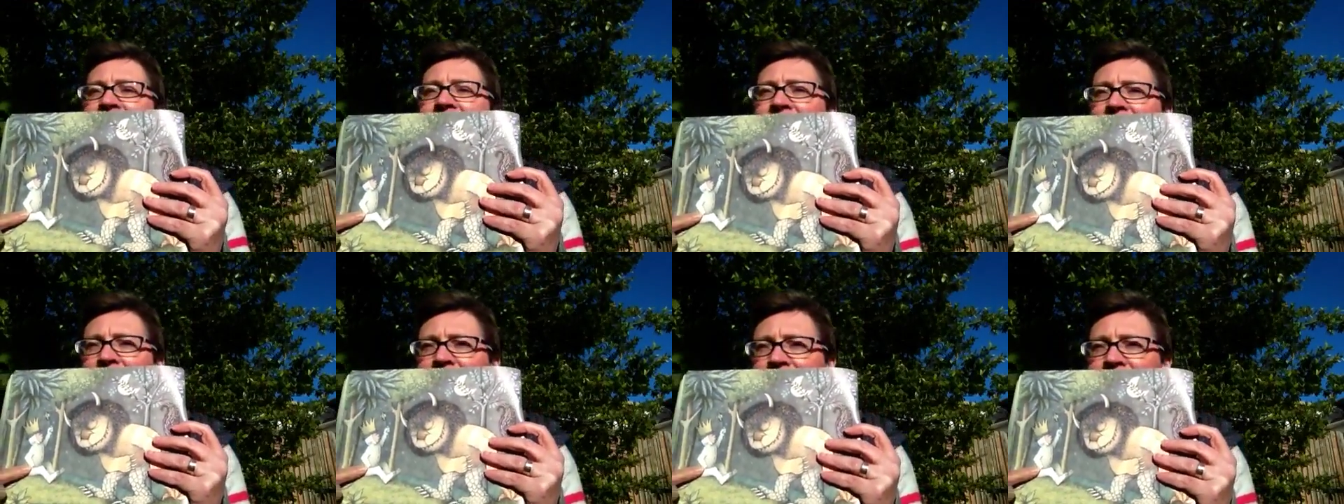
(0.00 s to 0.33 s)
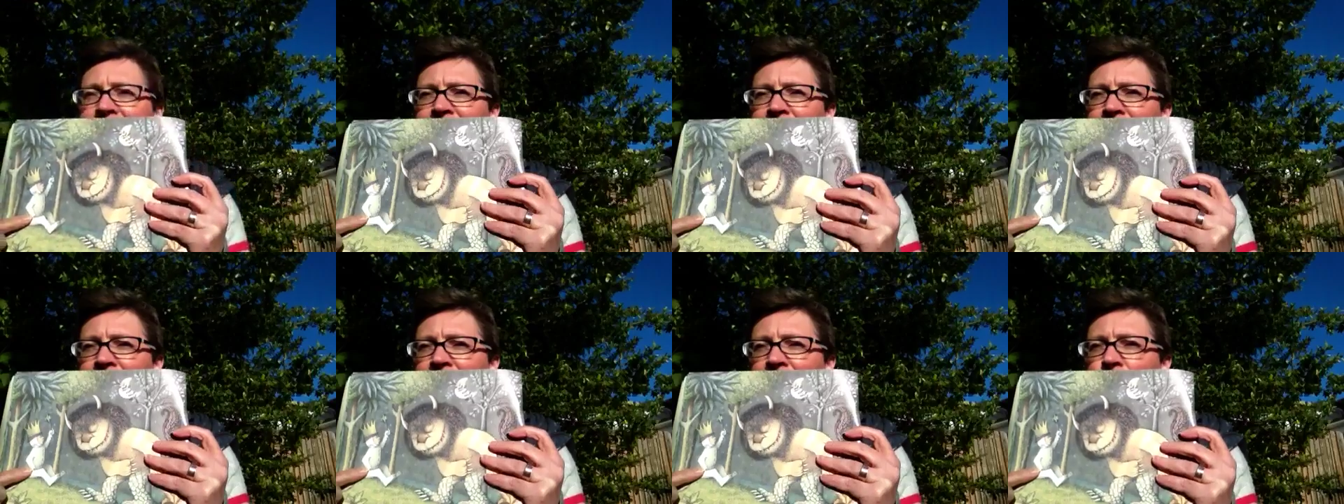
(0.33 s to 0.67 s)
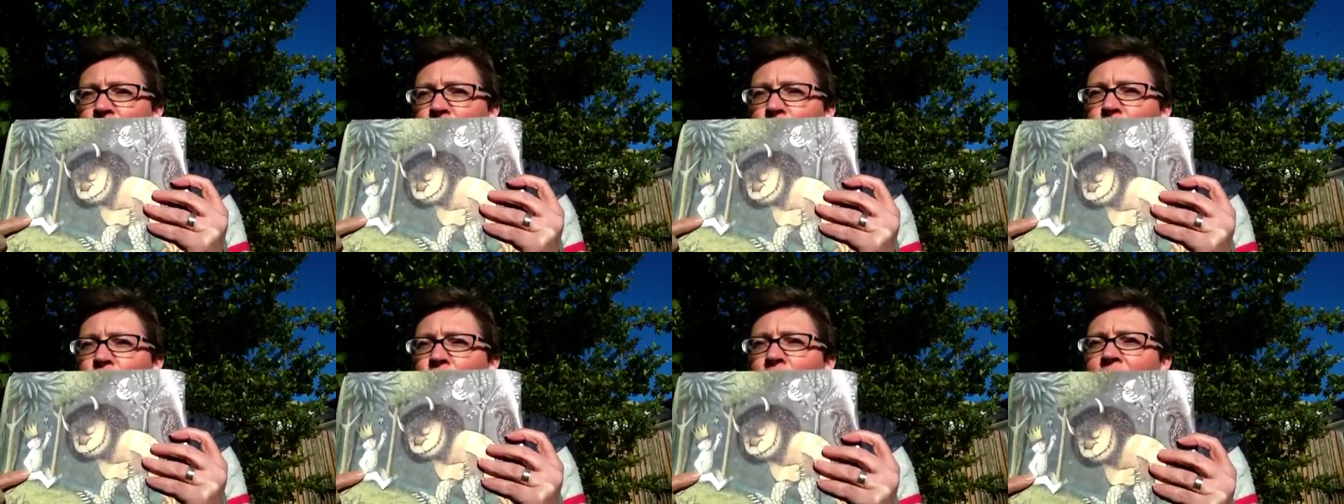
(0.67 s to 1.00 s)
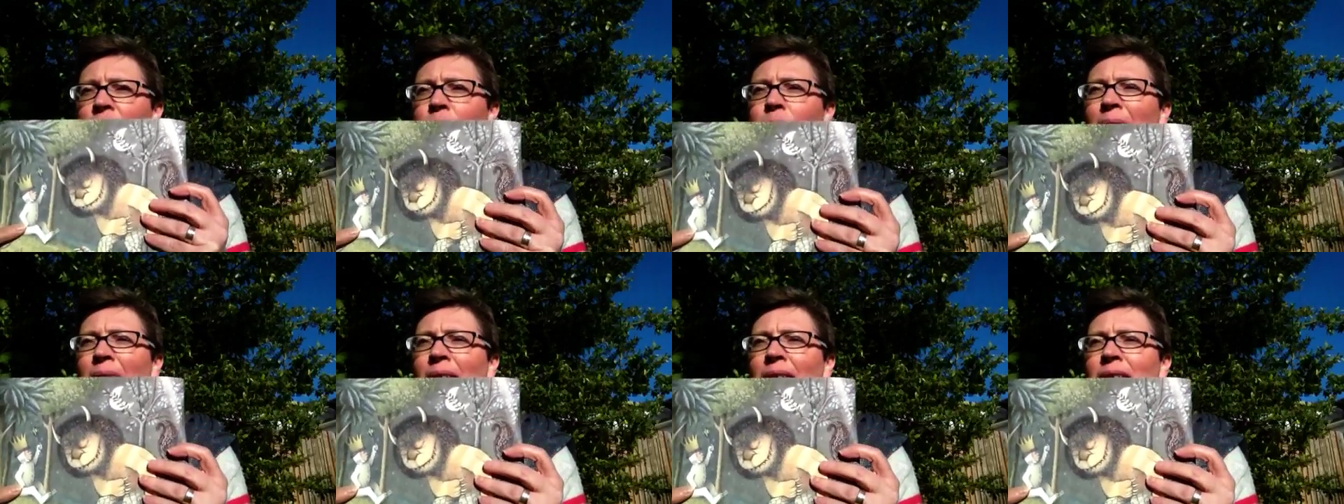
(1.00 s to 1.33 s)
And now,
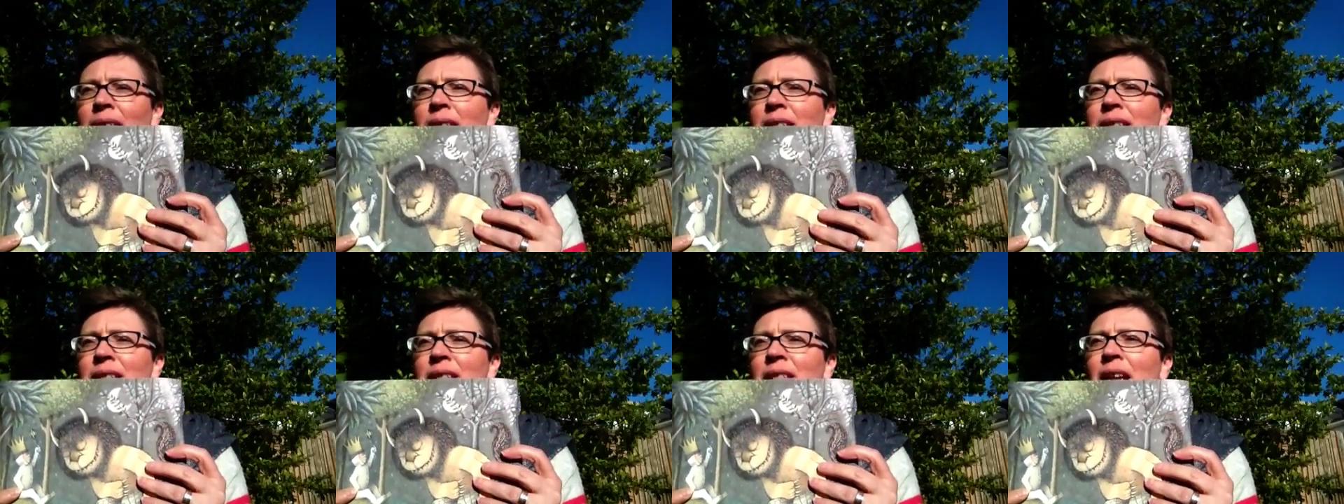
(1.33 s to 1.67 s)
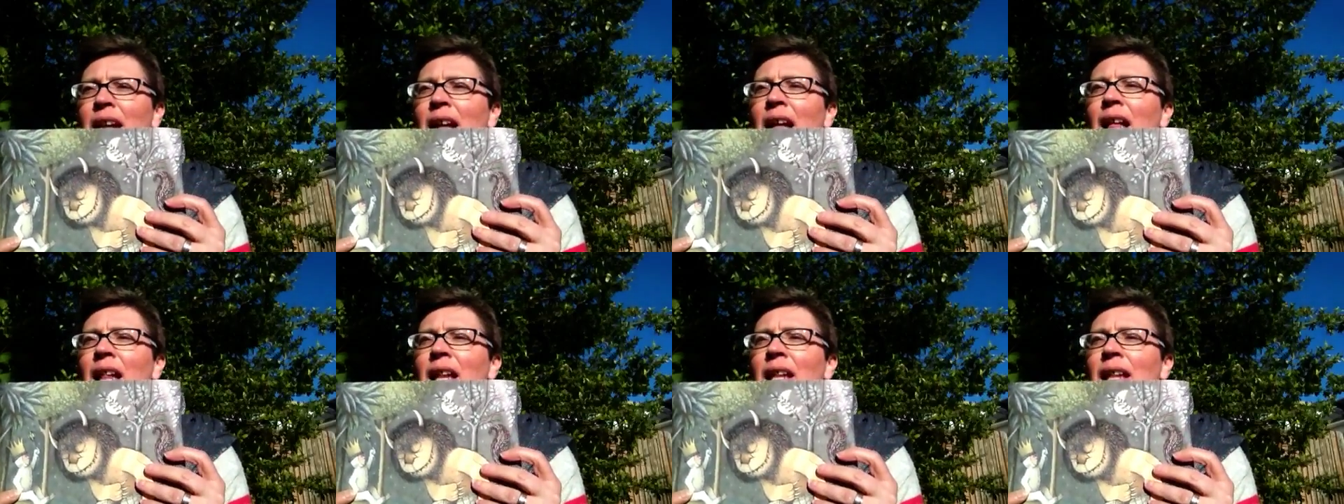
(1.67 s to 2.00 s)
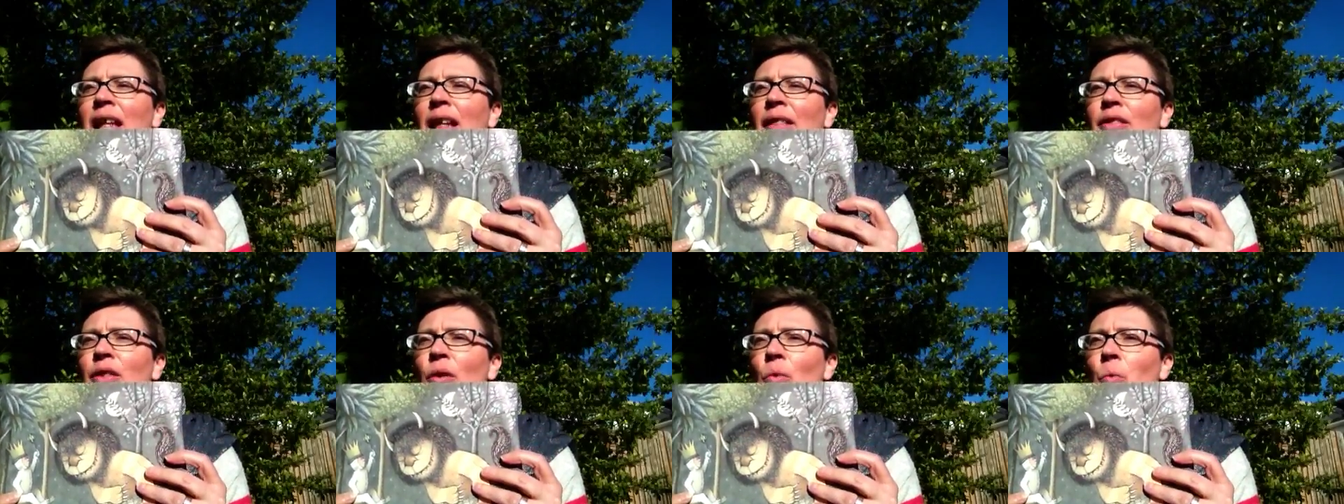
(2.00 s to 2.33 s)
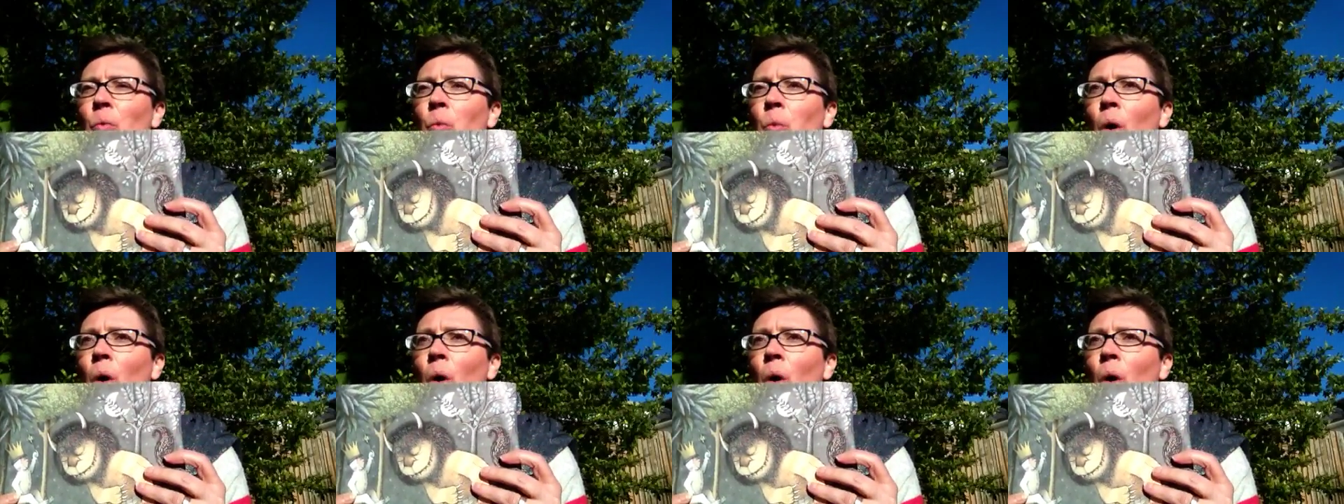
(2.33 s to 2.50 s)
cried Max, let the